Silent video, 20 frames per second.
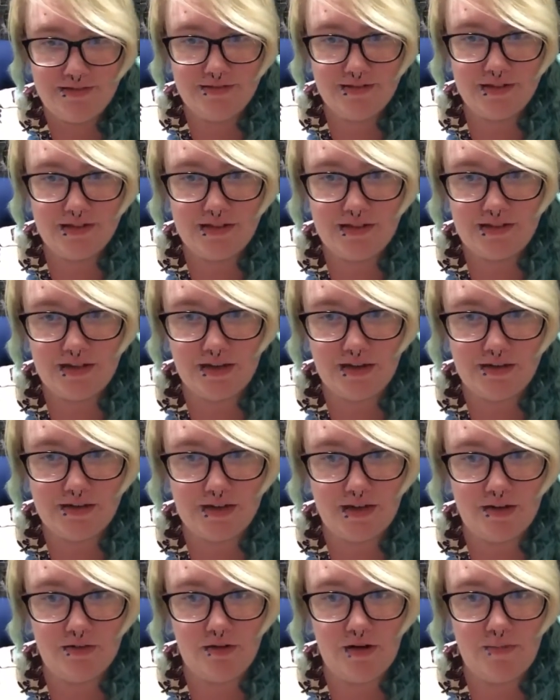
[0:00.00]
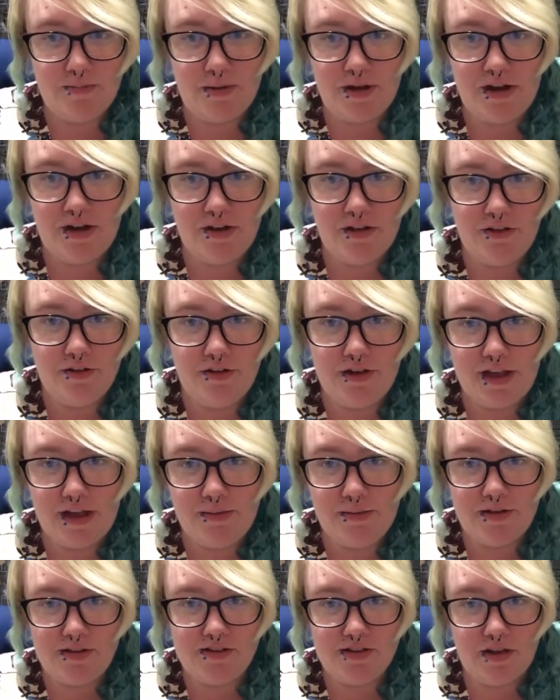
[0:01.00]
Saw Danganronpa, another
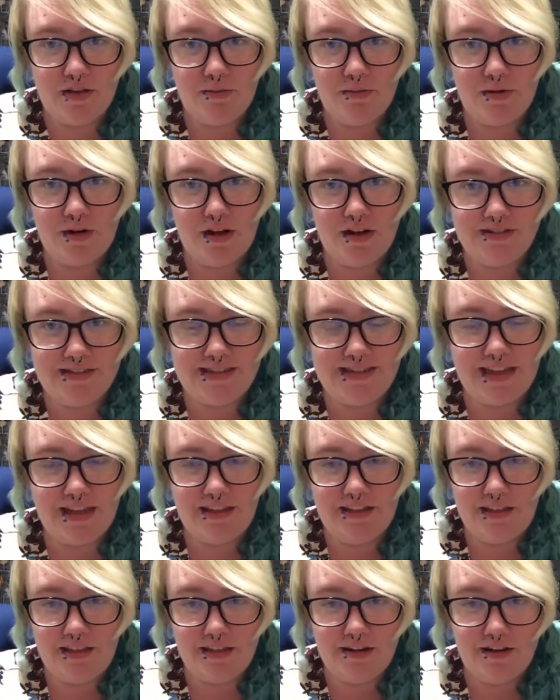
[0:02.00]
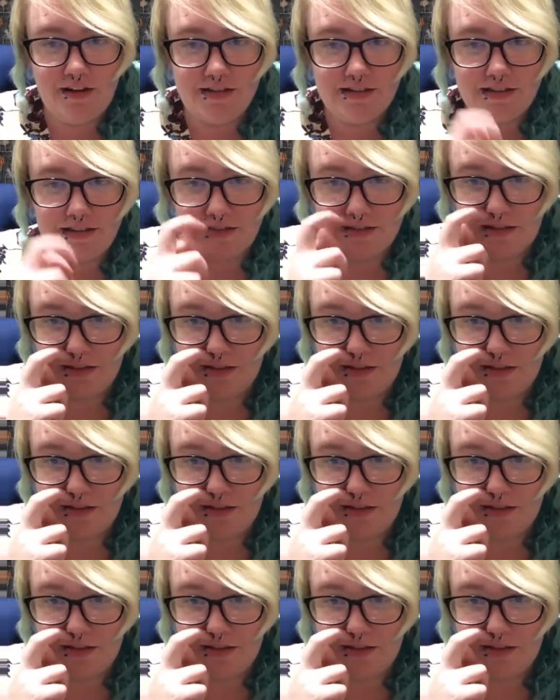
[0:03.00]
game I saw that we're not they're not.